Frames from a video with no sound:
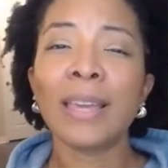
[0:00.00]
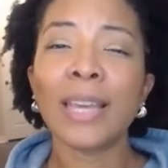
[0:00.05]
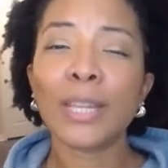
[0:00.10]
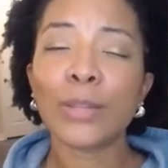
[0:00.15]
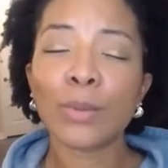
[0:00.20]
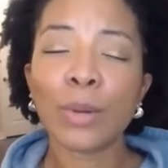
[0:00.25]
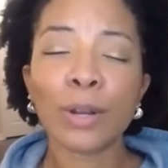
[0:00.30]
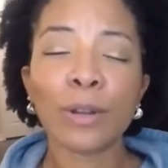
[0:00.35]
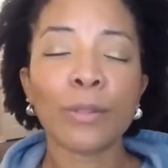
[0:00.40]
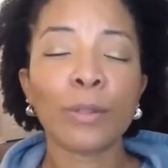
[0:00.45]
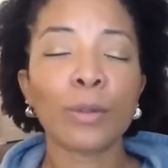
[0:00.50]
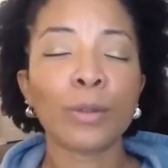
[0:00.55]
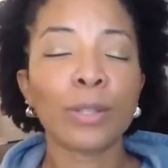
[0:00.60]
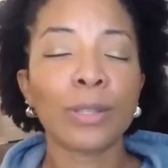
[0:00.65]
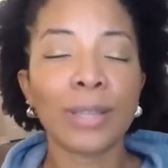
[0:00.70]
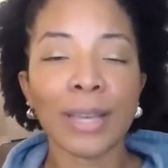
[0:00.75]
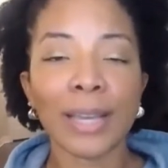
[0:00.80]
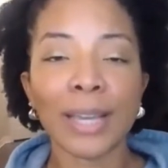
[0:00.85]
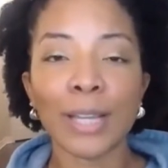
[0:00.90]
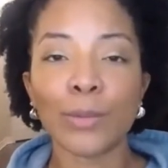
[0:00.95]
It's one of
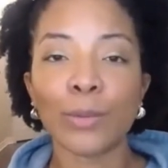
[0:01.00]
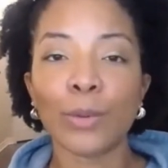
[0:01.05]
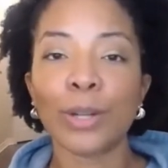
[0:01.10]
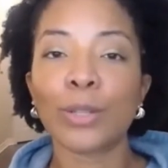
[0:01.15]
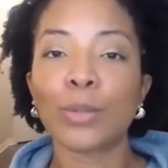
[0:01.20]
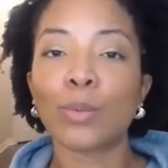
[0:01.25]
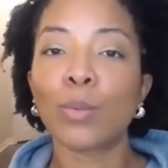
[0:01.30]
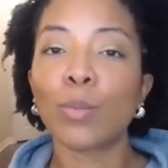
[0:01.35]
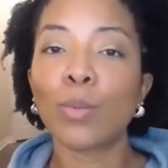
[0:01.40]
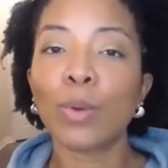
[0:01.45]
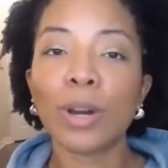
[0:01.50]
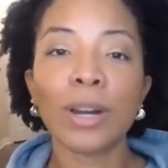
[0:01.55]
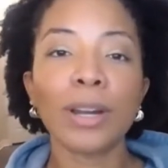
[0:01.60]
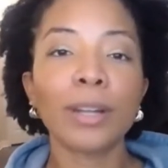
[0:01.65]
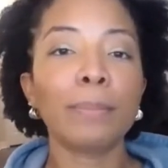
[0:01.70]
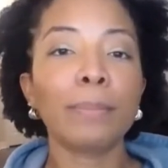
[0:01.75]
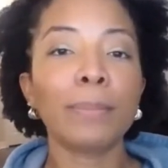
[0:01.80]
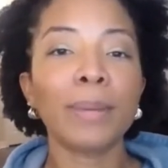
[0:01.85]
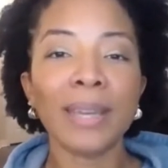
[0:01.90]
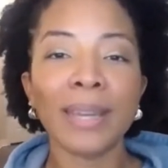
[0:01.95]
those days where it's
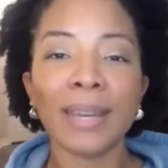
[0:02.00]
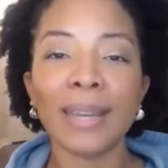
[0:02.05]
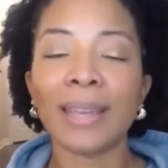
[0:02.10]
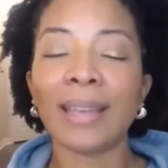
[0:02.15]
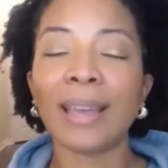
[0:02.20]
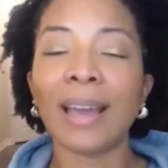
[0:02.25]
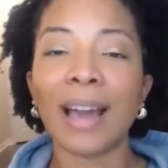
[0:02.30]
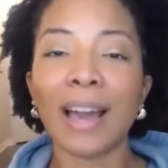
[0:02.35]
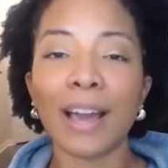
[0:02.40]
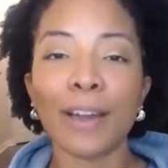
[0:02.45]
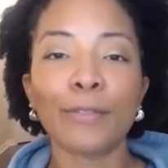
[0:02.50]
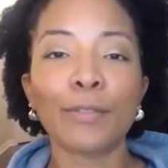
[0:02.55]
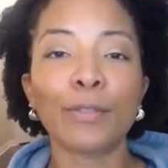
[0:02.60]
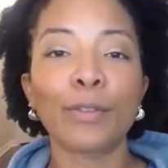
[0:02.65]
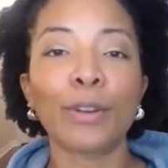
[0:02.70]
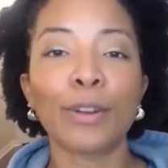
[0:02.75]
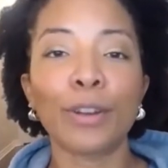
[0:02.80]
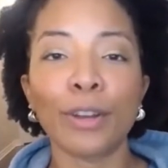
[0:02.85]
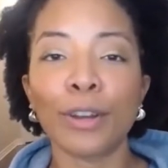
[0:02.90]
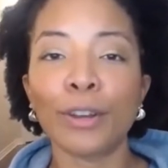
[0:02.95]
one meeting
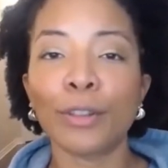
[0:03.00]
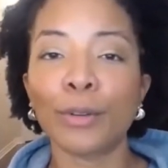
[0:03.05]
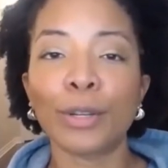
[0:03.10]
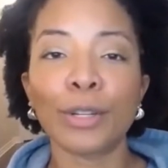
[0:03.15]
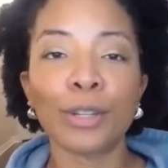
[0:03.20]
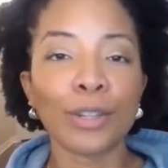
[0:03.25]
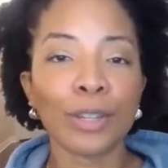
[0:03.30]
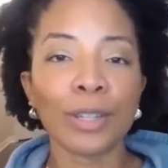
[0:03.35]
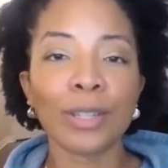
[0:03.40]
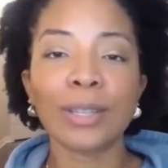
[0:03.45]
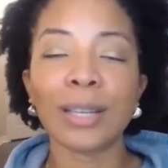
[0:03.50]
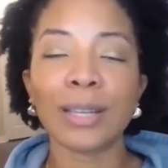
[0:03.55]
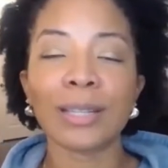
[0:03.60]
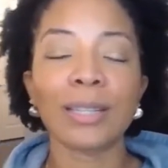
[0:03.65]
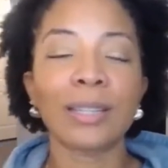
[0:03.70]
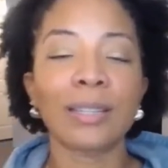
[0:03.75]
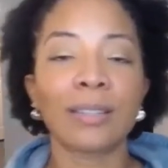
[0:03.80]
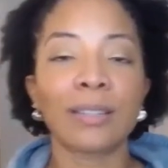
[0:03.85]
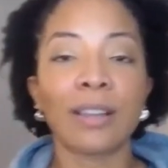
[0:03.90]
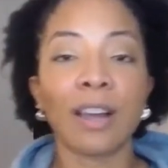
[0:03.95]
after another. It just
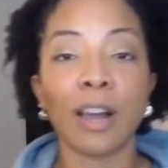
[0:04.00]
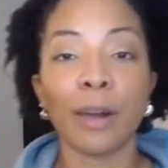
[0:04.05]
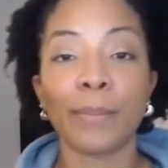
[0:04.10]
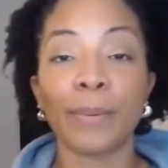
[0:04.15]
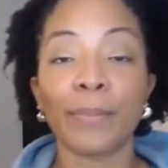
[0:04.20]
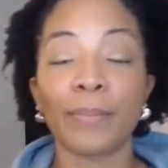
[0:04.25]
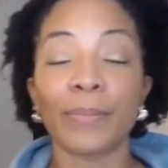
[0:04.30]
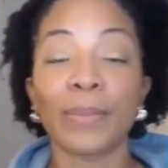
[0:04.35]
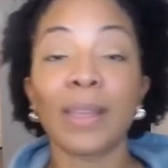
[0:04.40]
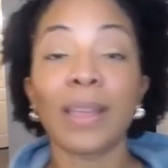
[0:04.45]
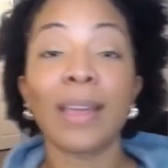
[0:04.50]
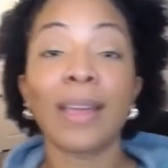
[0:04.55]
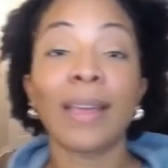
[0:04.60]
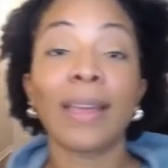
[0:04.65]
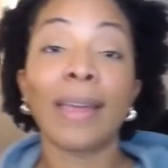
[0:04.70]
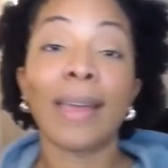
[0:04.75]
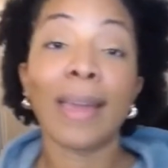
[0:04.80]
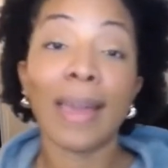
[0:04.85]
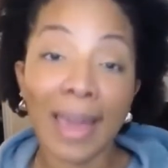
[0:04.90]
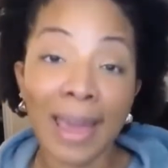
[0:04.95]
doesn't stop.
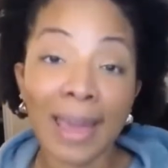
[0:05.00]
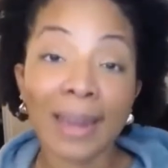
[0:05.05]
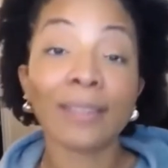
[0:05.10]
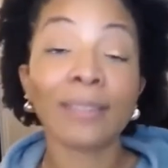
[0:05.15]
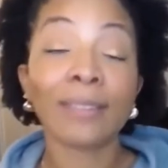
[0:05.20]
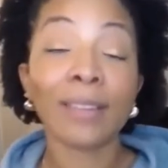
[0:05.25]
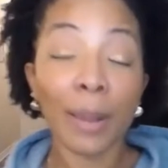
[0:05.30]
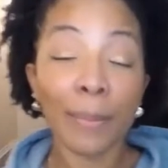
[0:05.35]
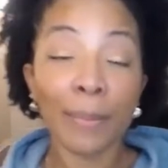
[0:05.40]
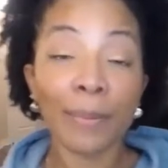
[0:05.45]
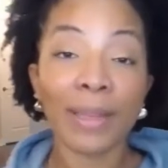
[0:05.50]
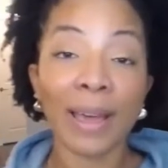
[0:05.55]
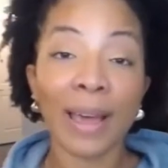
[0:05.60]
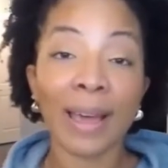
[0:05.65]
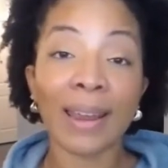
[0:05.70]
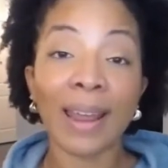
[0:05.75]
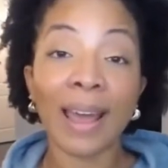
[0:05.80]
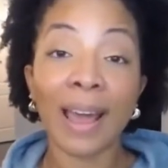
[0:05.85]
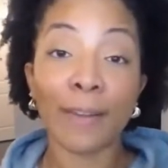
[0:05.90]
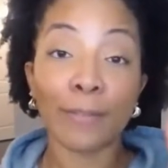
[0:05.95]
And on top of
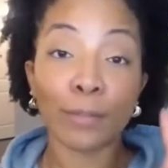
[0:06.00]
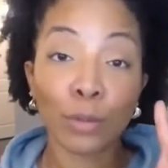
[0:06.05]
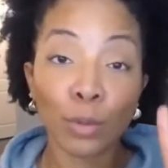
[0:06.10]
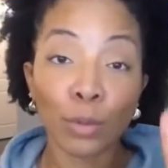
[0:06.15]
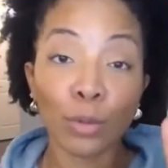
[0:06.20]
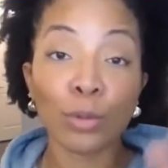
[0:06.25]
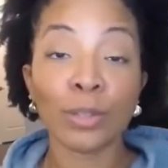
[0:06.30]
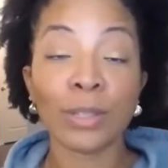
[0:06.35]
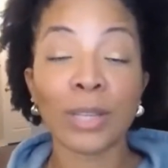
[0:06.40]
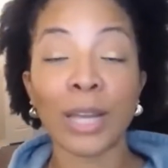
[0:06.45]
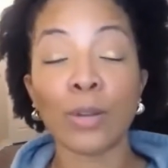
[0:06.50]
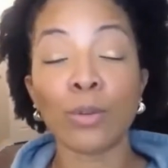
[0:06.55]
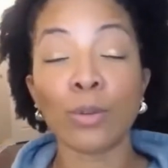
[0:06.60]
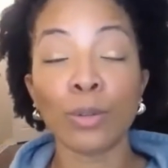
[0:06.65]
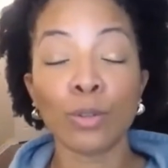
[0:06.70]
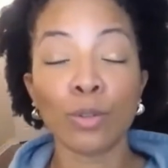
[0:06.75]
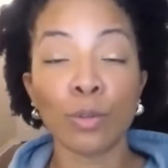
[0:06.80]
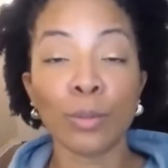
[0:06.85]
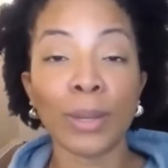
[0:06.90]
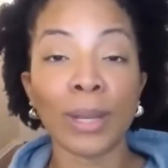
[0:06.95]
that, I have two
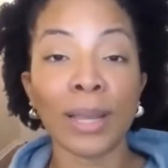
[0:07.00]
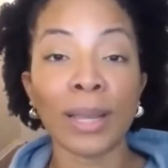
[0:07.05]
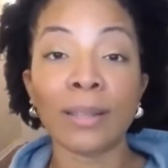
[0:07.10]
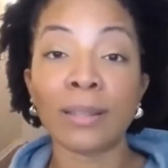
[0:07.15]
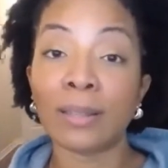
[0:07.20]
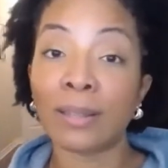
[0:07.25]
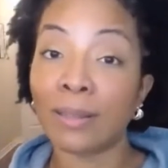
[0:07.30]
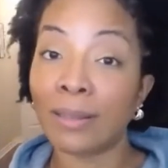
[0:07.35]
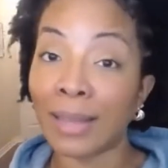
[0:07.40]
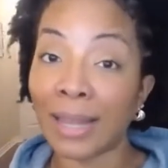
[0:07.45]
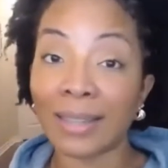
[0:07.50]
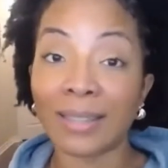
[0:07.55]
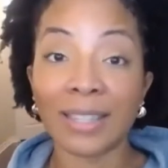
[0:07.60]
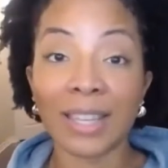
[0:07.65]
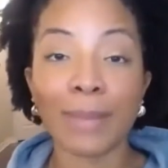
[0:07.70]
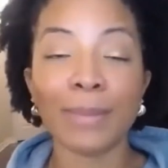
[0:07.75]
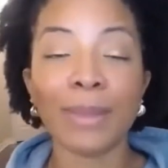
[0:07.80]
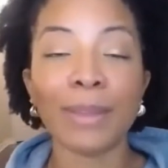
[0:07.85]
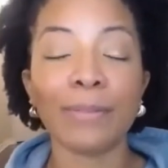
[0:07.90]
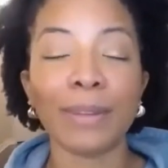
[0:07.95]
scheduled Zoom meetings
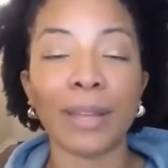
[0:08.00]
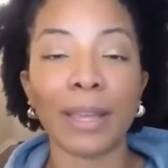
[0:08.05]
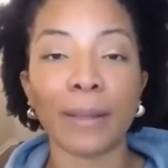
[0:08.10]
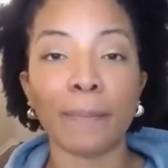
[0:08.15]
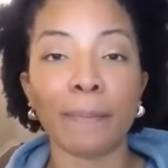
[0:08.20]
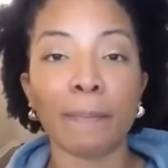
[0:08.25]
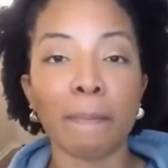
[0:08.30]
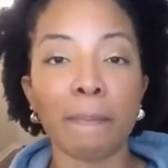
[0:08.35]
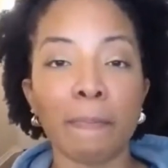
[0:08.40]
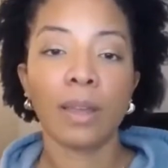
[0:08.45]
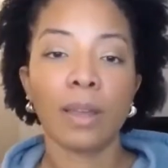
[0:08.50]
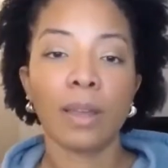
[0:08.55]
that same evening.